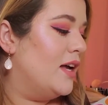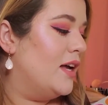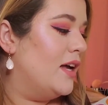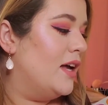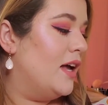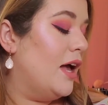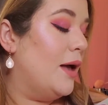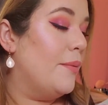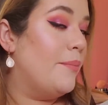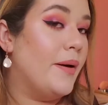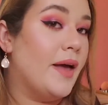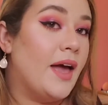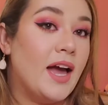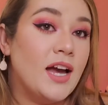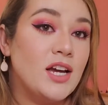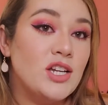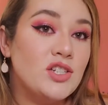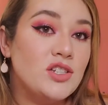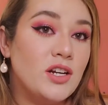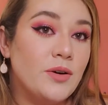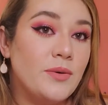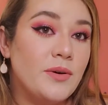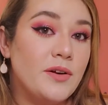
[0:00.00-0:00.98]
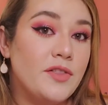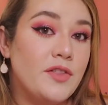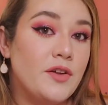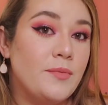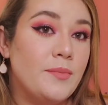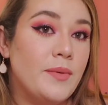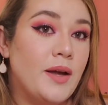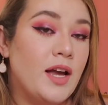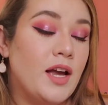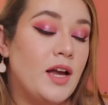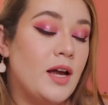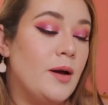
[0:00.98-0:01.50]
a bit extra with their
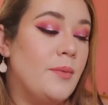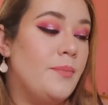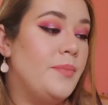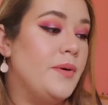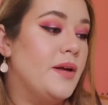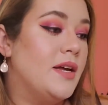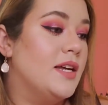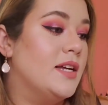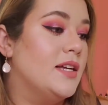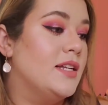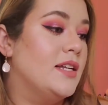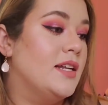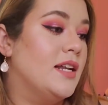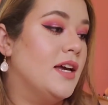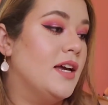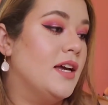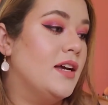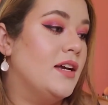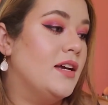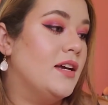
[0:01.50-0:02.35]
makeup and